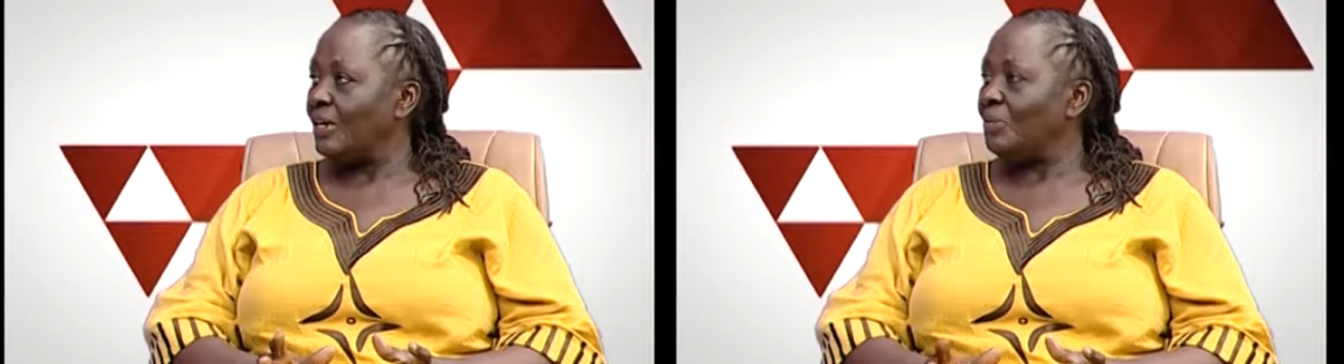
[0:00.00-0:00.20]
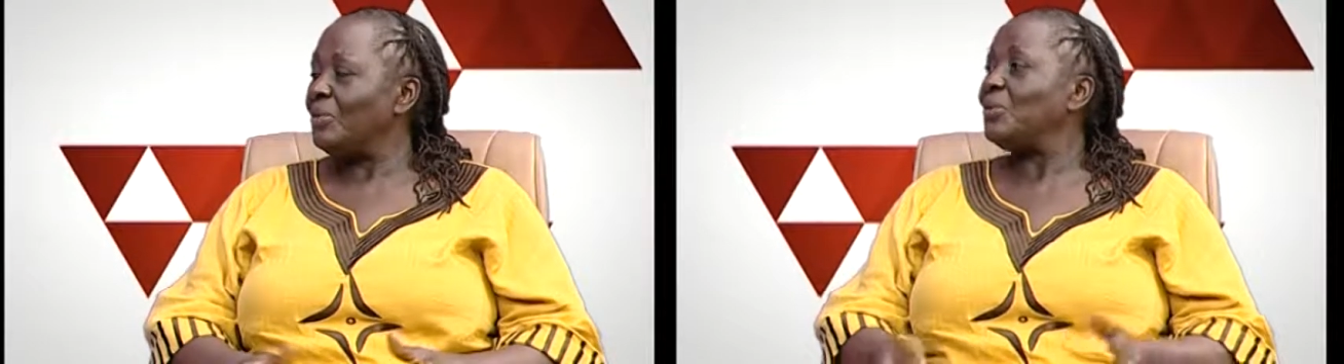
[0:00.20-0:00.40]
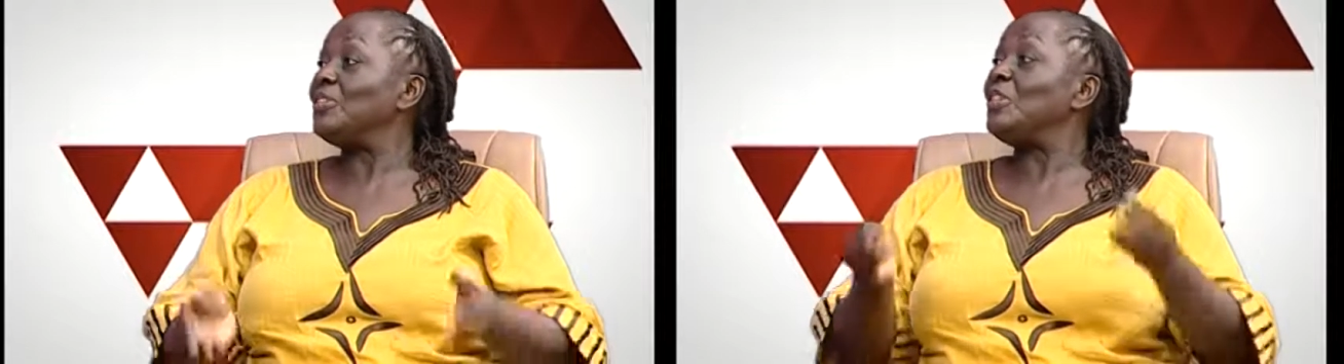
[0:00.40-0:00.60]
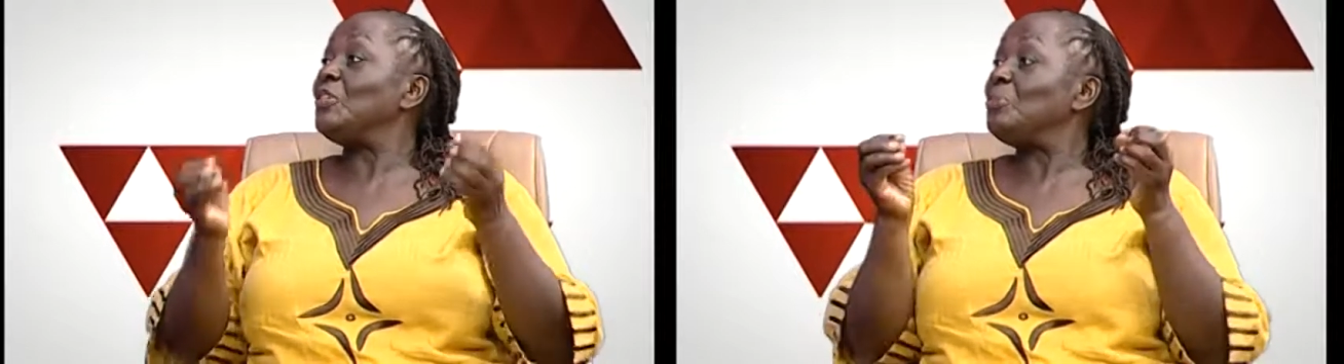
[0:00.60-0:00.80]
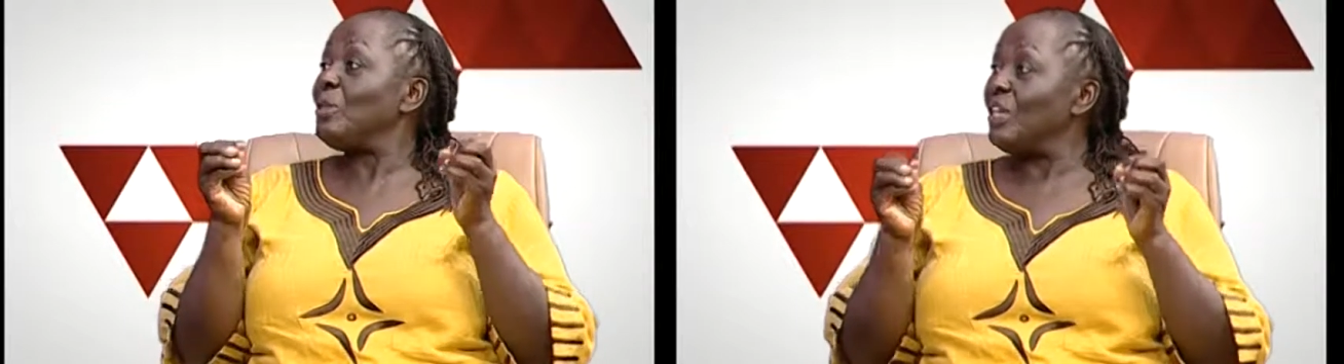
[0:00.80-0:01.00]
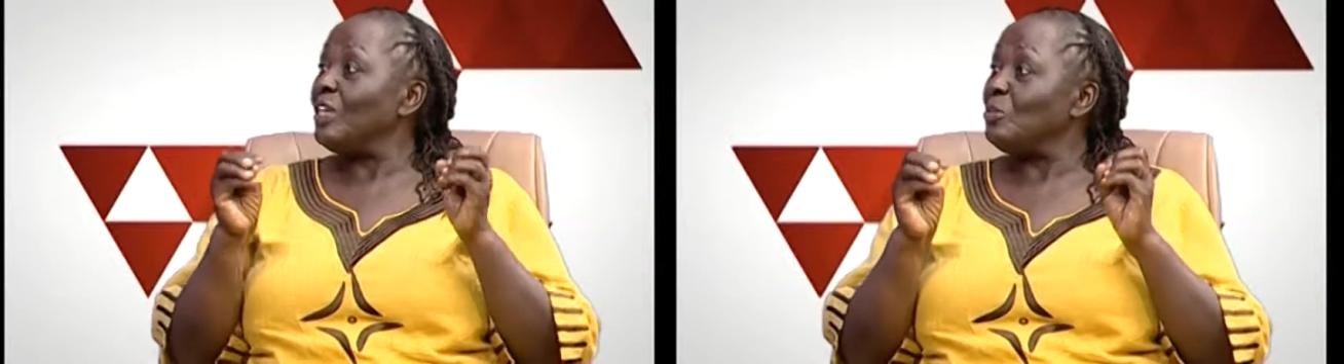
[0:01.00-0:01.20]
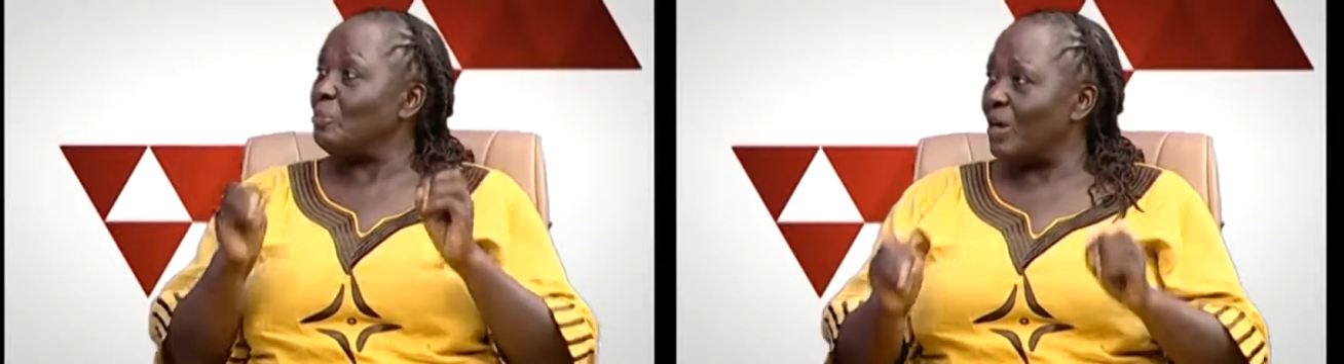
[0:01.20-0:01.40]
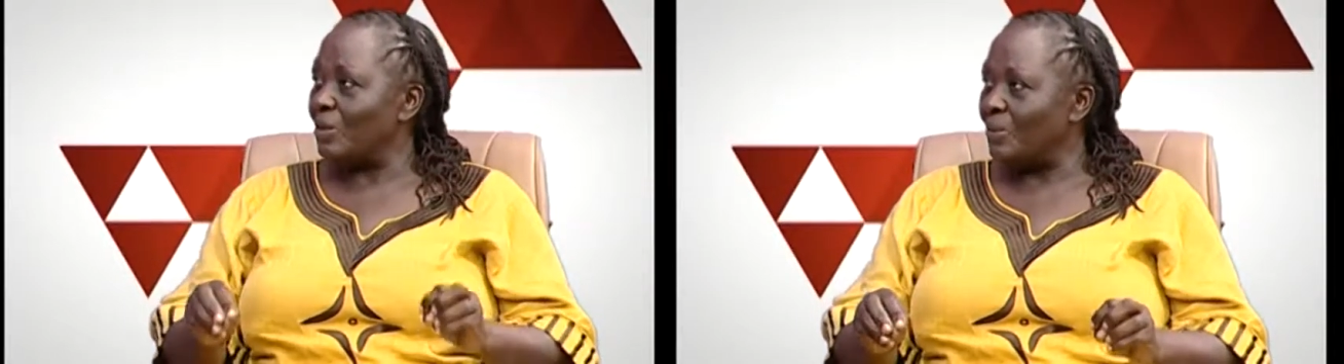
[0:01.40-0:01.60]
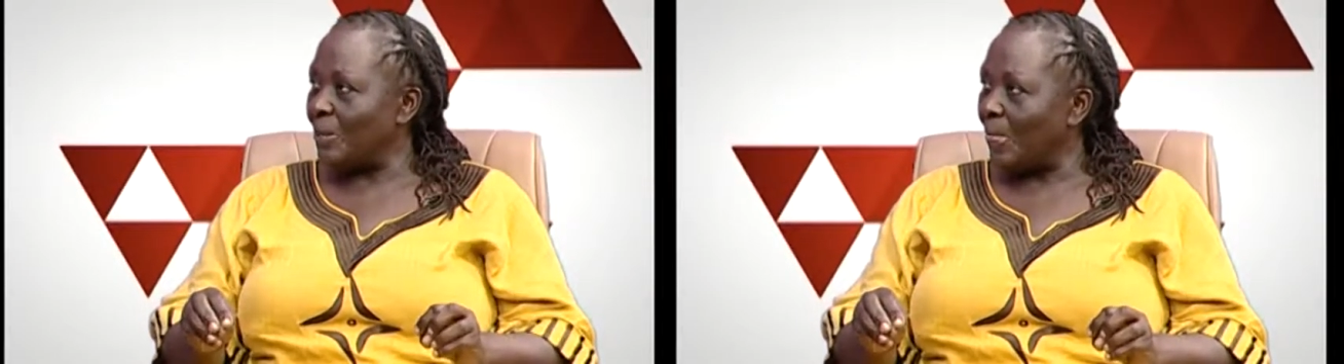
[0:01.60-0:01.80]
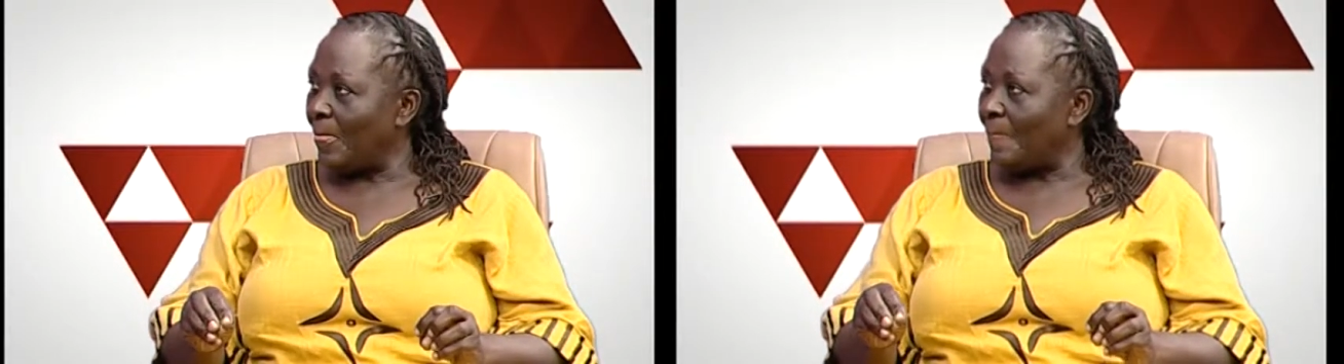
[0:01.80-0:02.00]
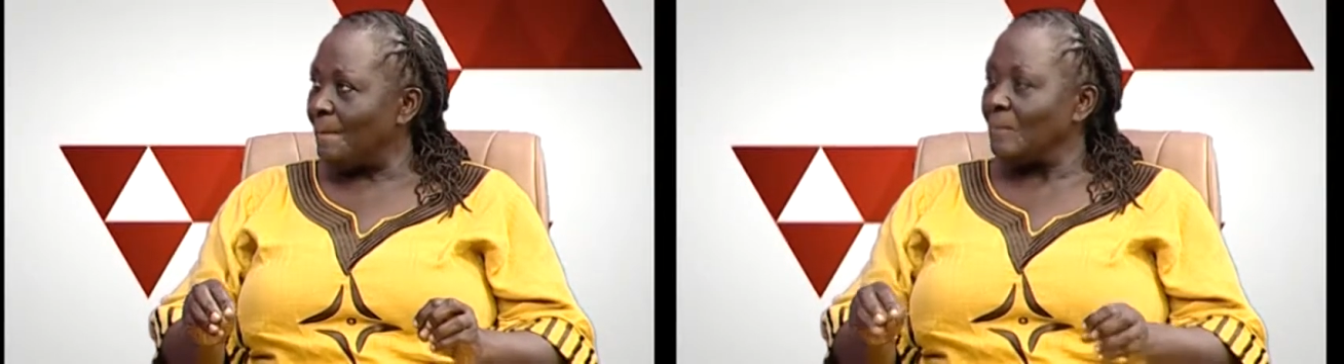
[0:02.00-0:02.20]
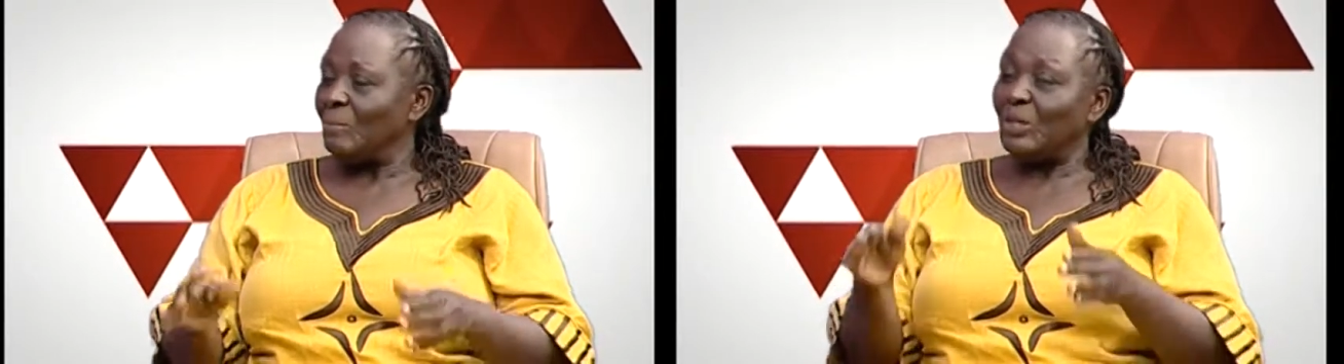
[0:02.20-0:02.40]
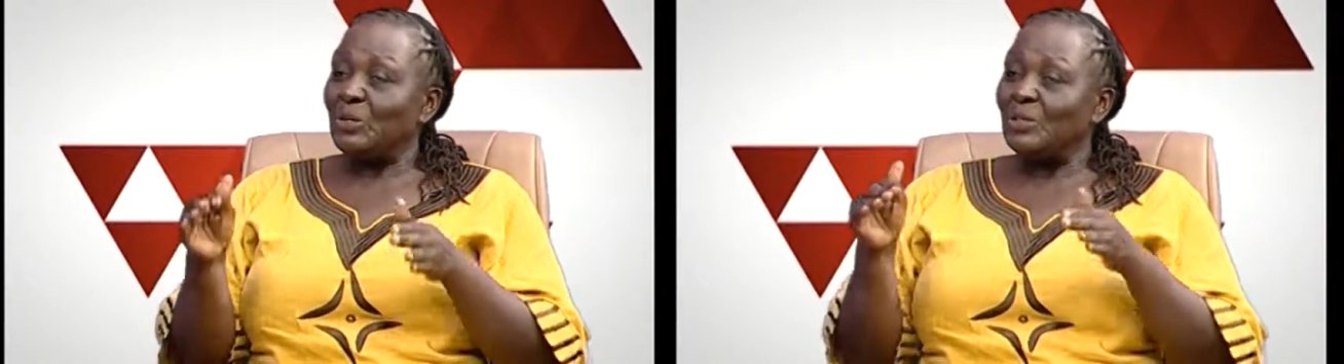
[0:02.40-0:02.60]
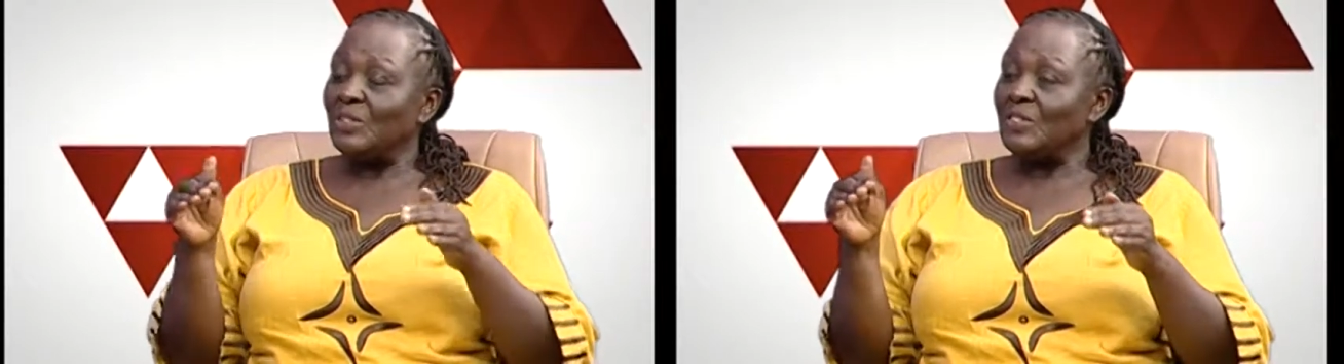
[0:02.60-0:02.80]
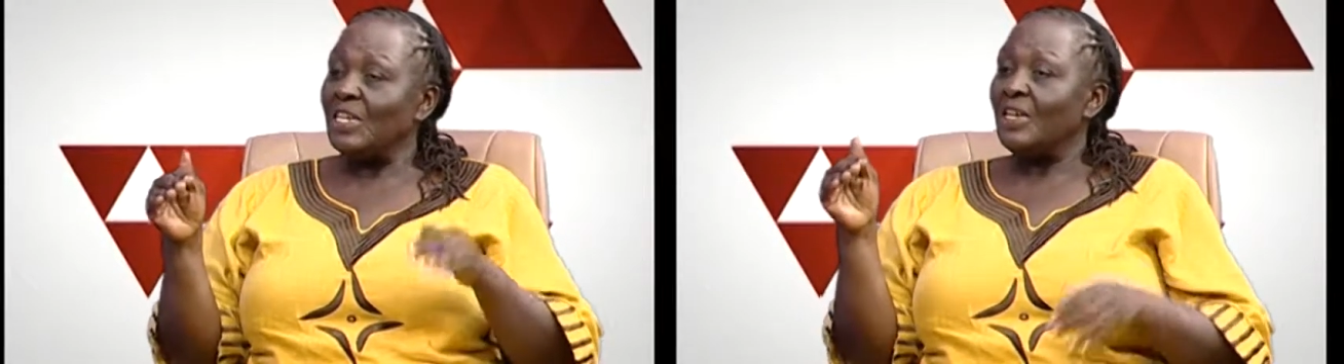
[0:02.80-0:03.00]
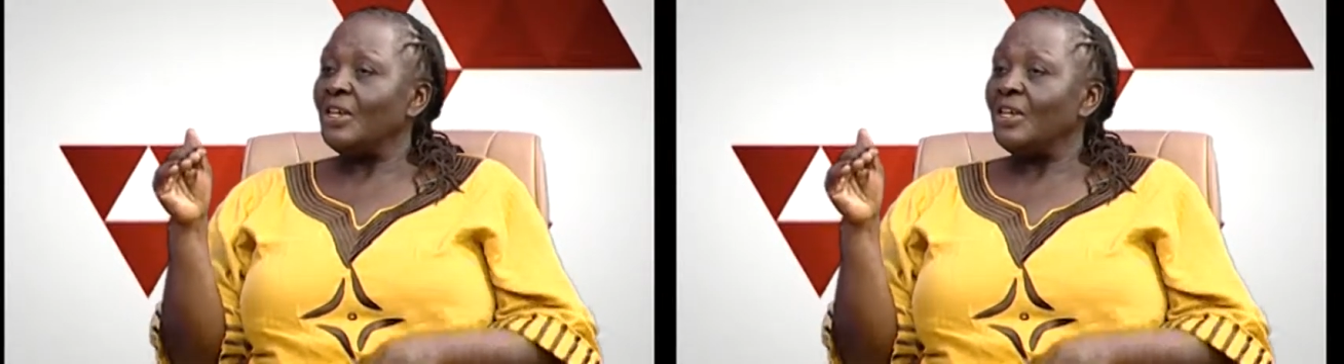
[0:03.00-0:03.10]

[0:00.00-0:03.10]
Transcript: will still be in power, because